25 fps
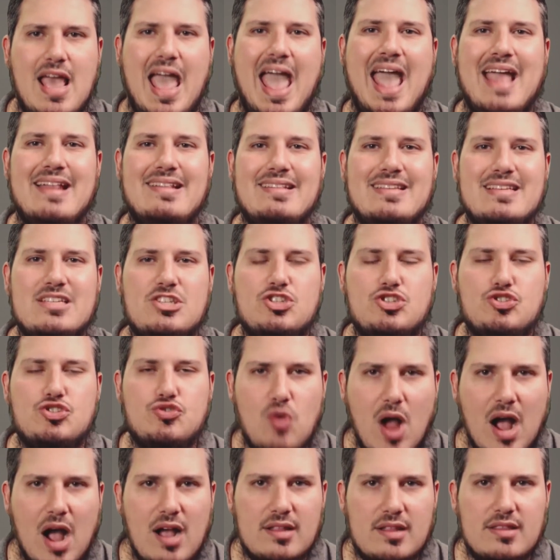and
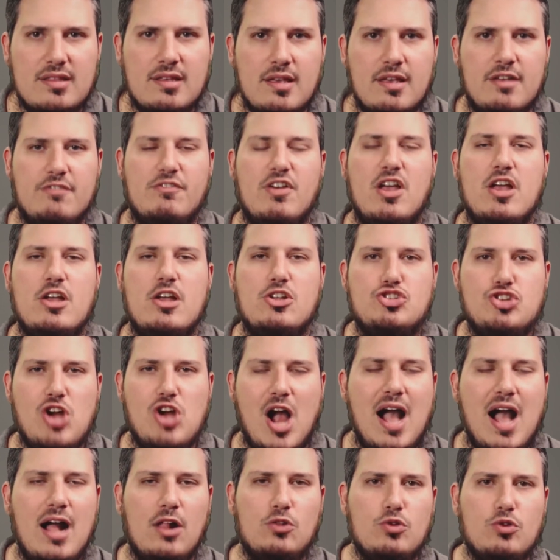destructive
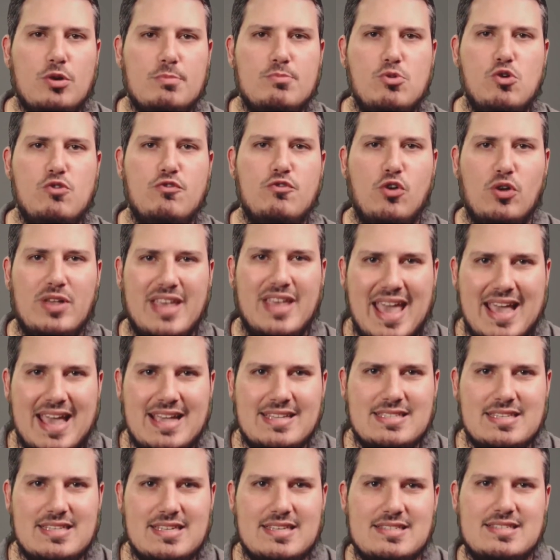child removal
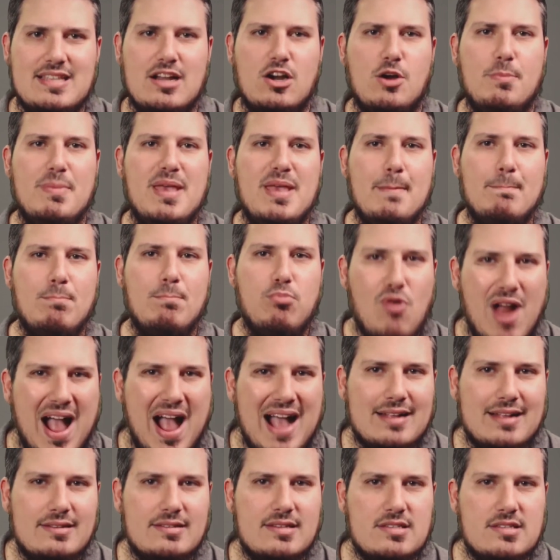cases that are being
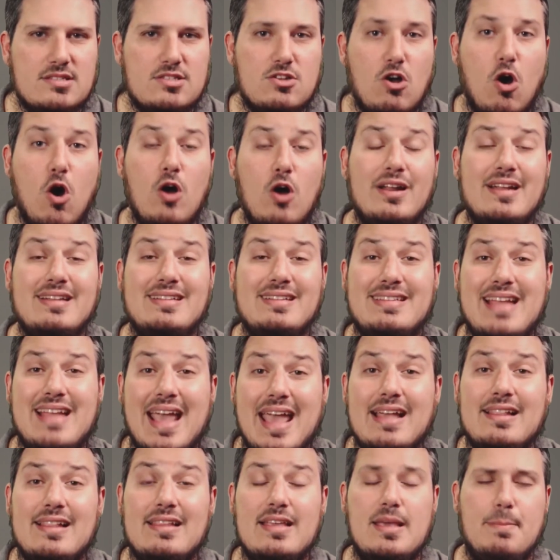practiced on a
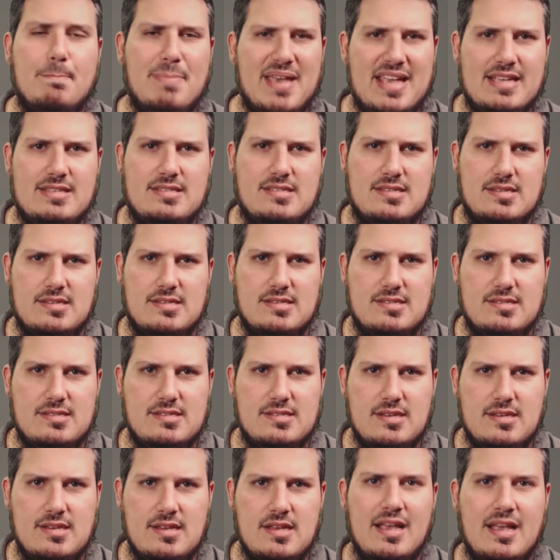daily basis